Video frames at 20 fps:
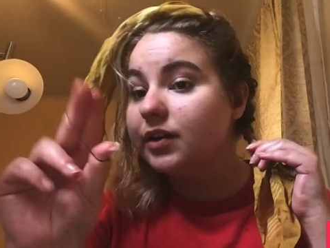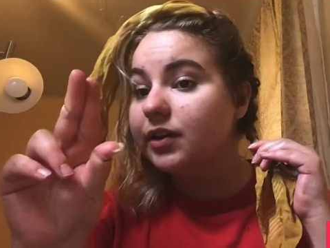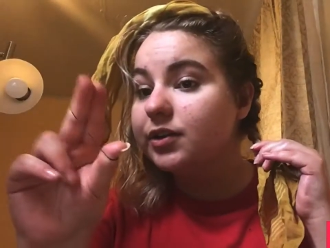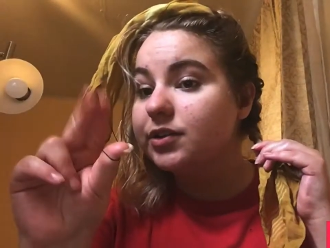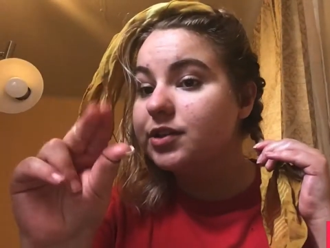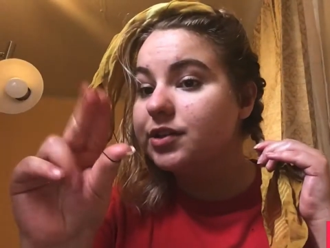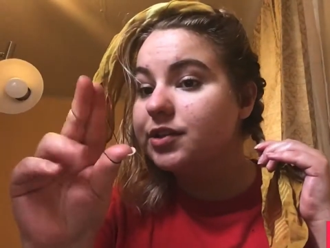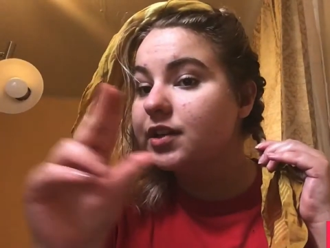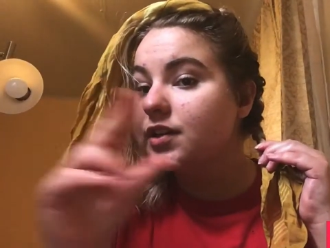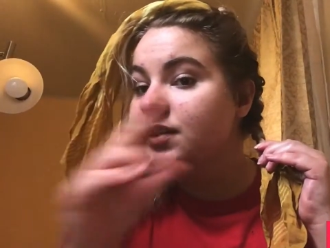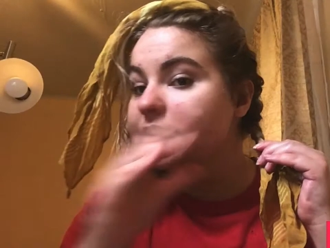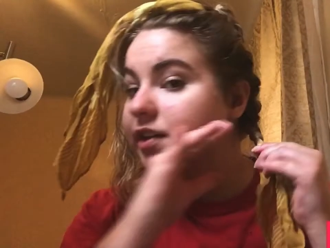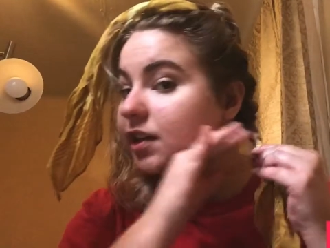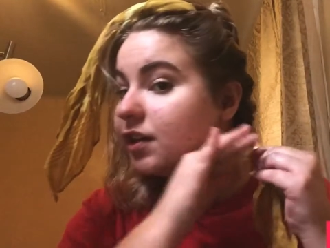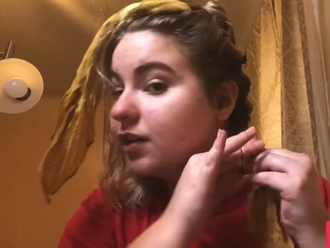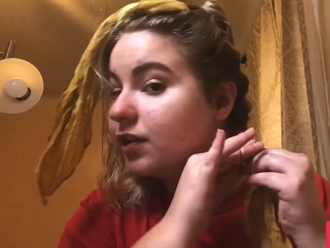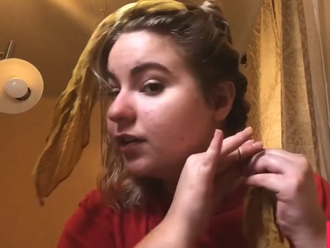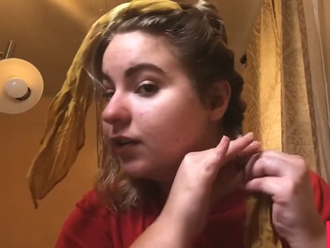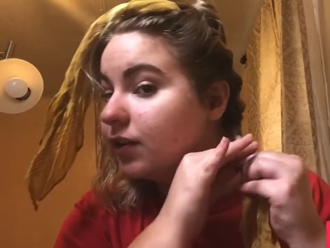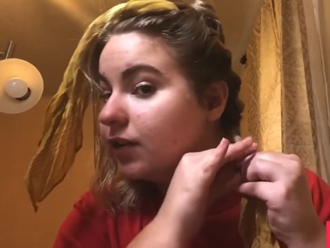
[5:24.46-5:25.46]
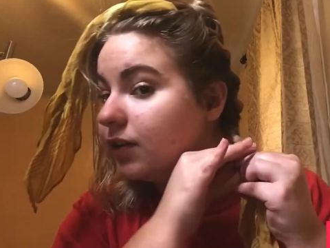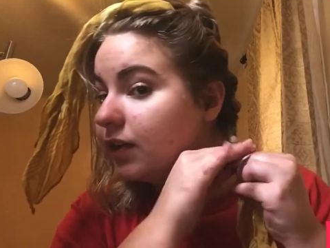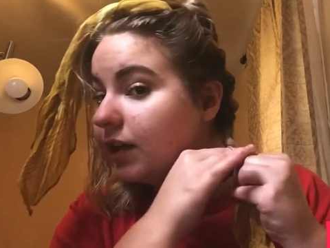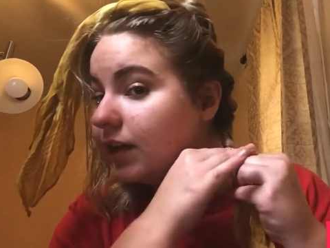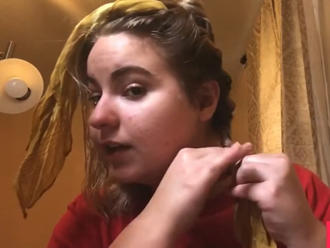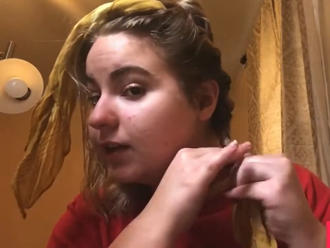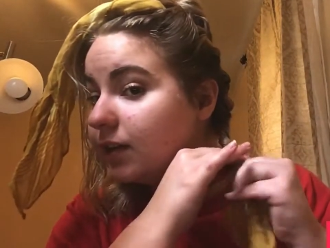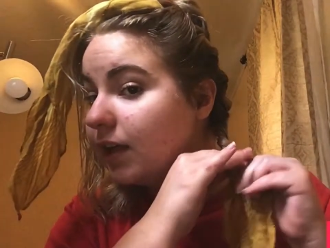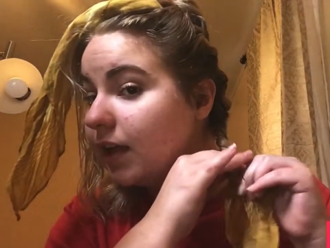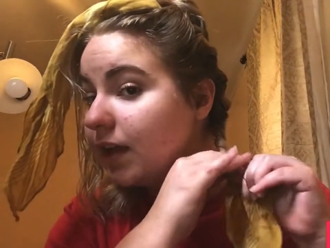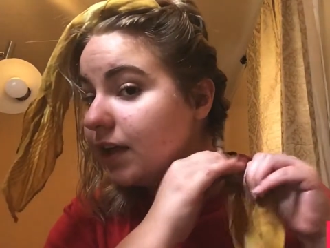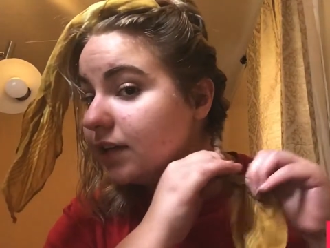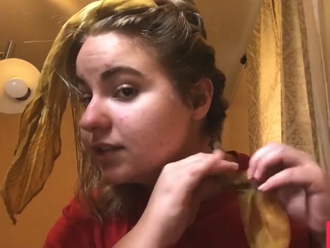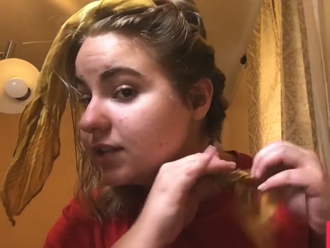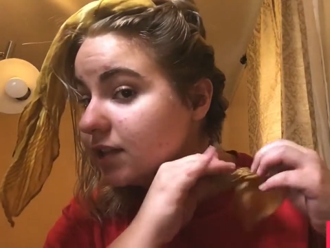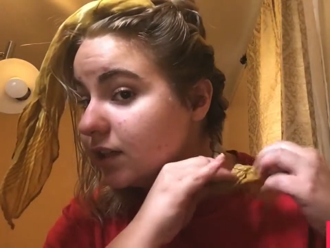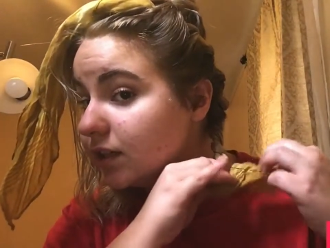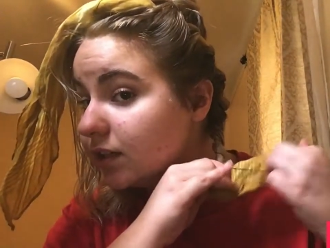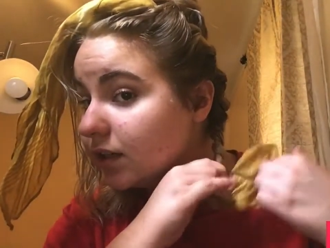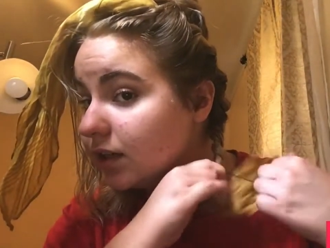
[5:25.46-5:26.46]
just going to take your little hair elastic,
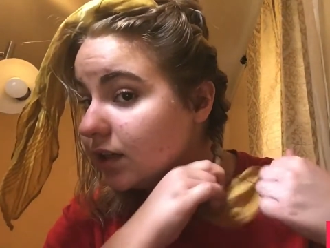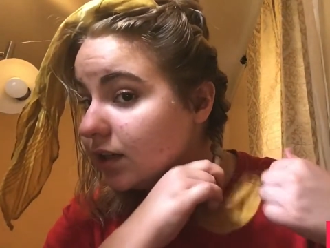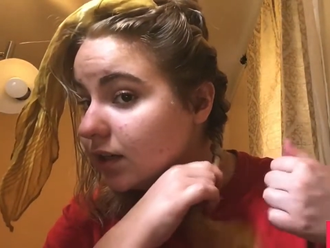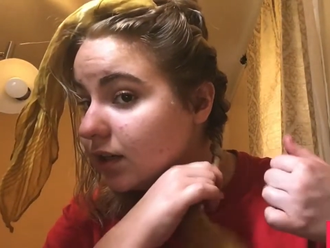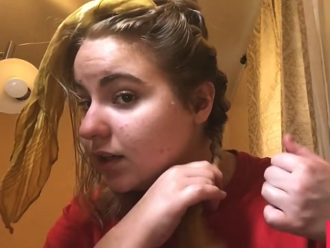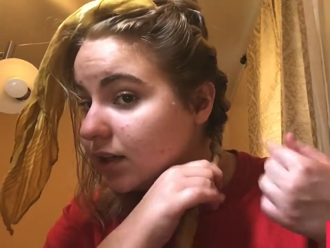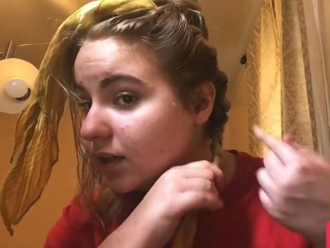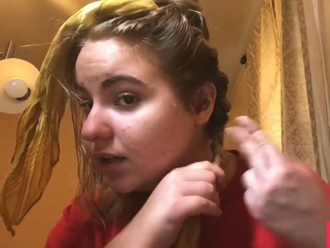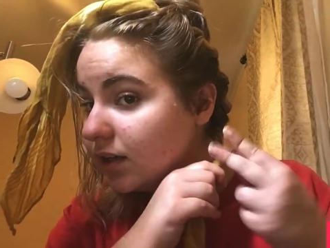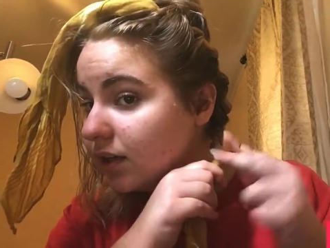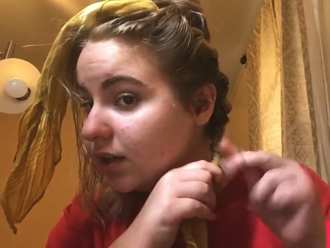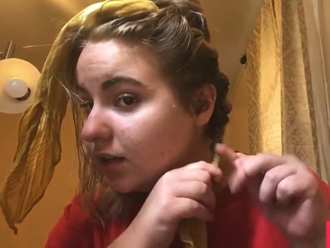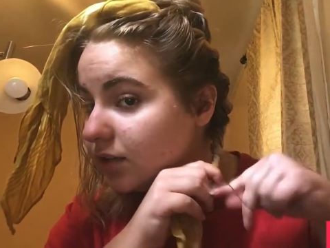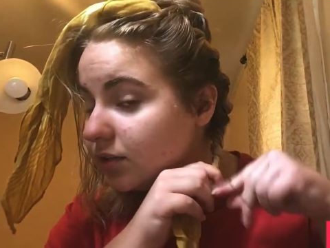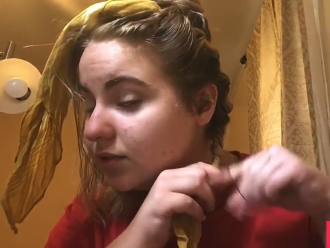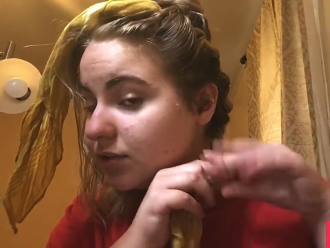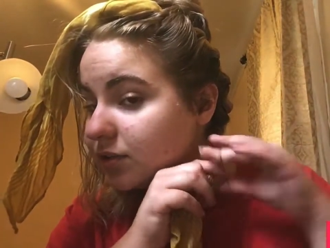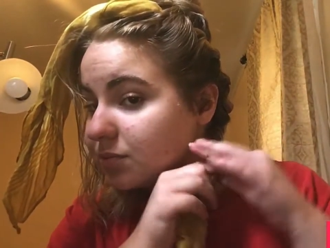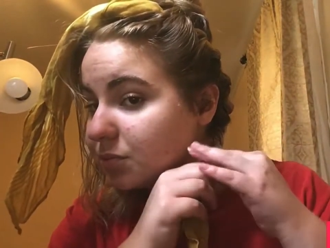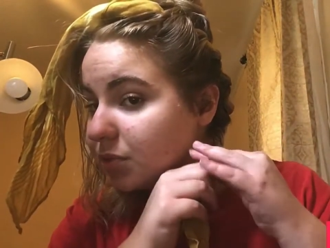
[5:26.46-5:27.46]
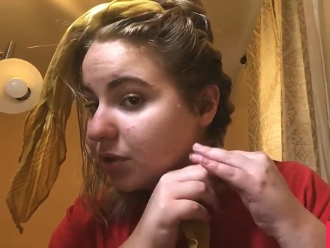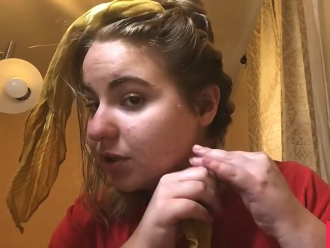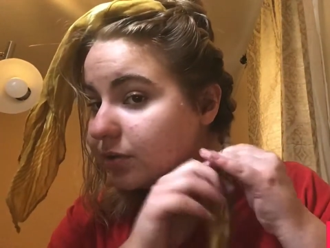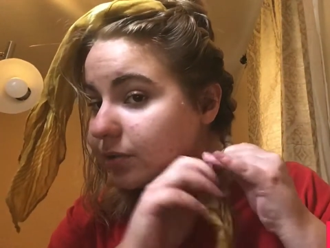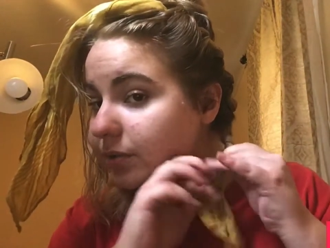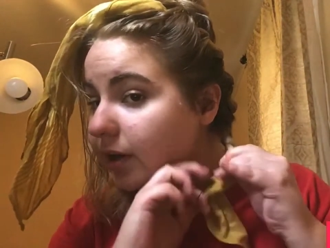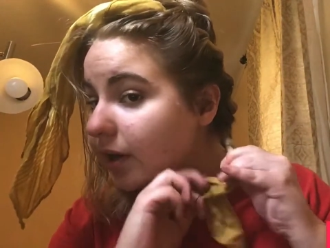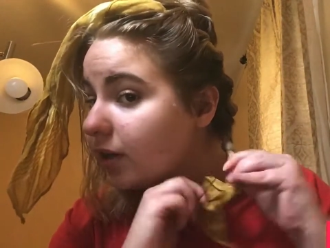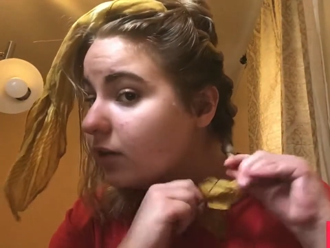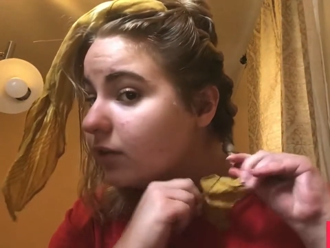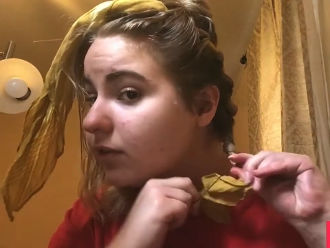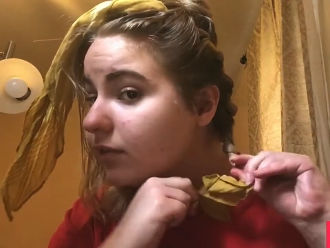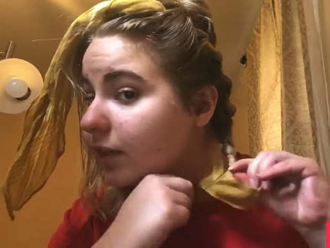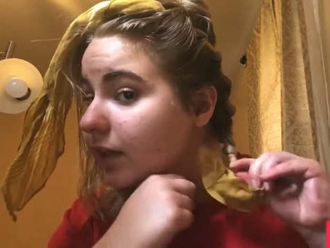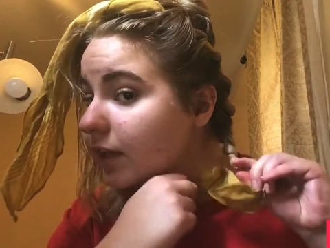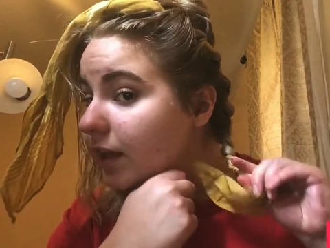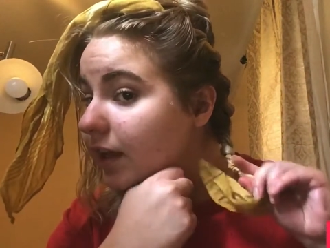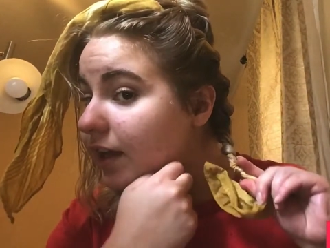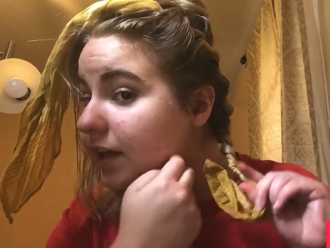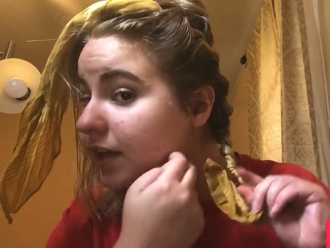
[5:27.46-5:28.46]
just put it right over the
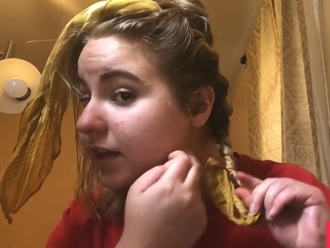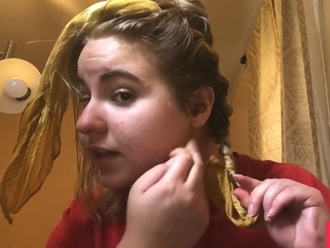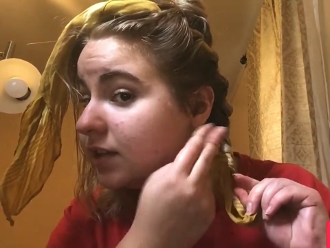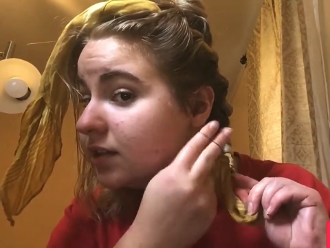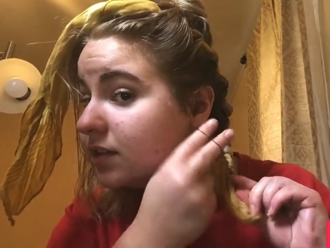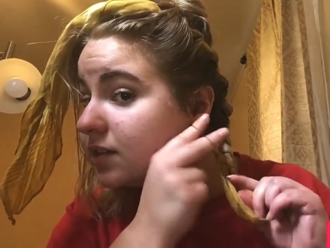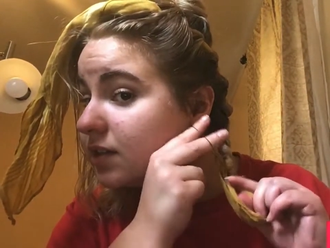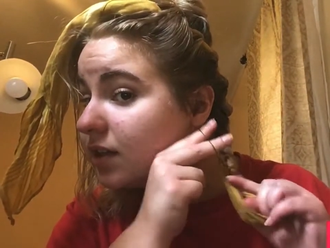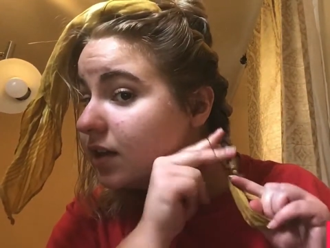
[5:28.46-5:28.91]
ends.